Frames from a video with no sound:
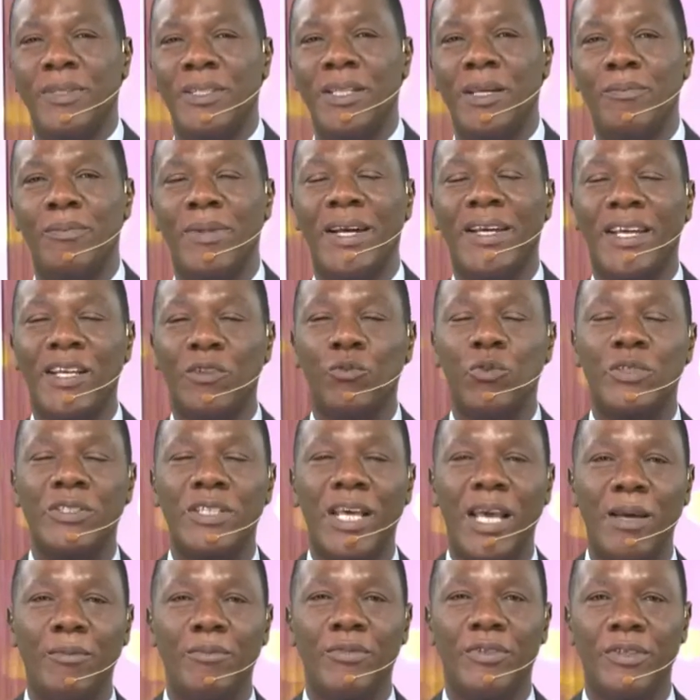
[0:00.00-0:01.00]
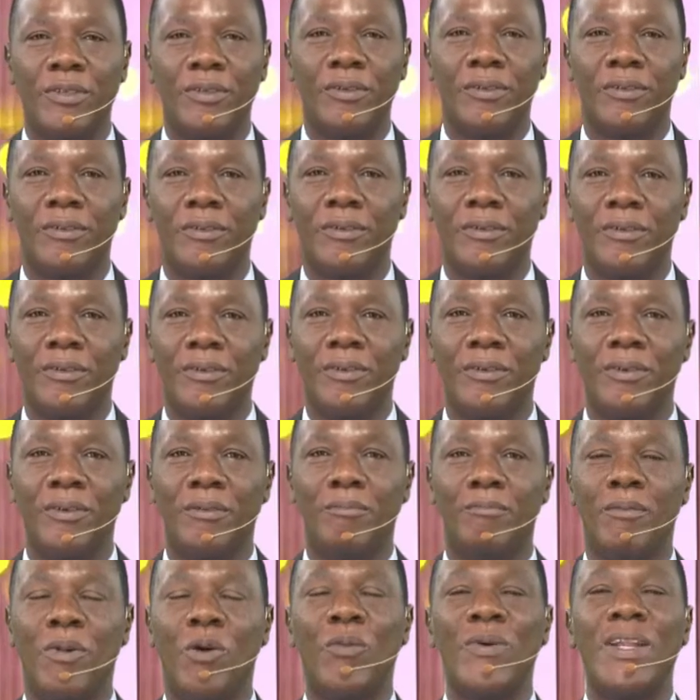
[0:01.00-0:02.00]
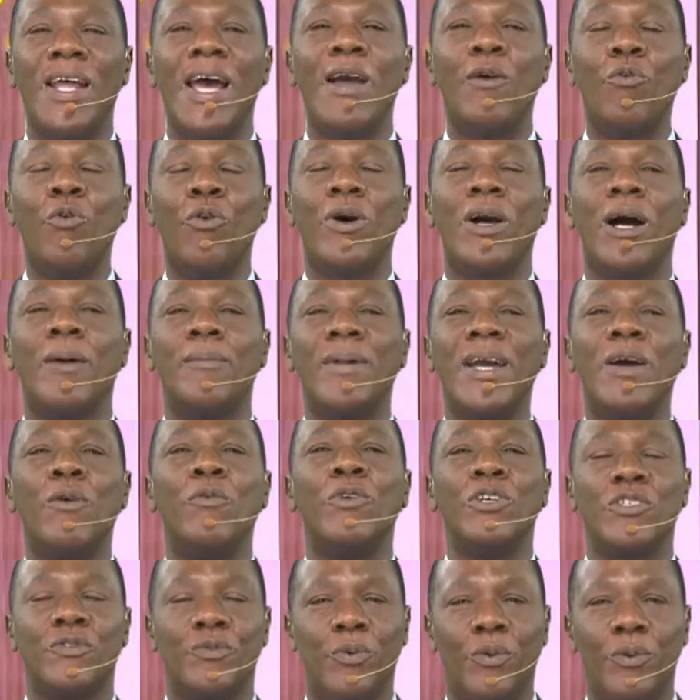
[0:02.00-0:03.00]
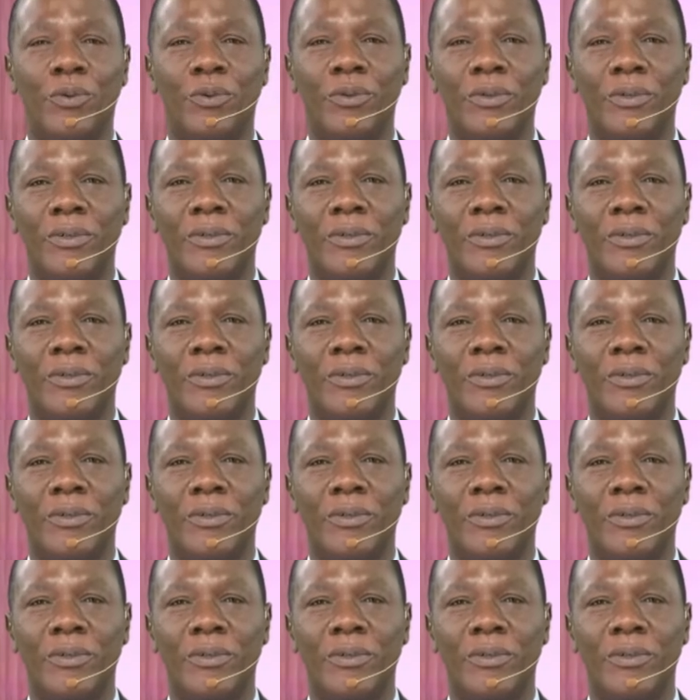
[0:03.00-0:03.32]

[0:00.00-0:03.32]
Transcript: the bucket was empty. But when I woke up, it was full.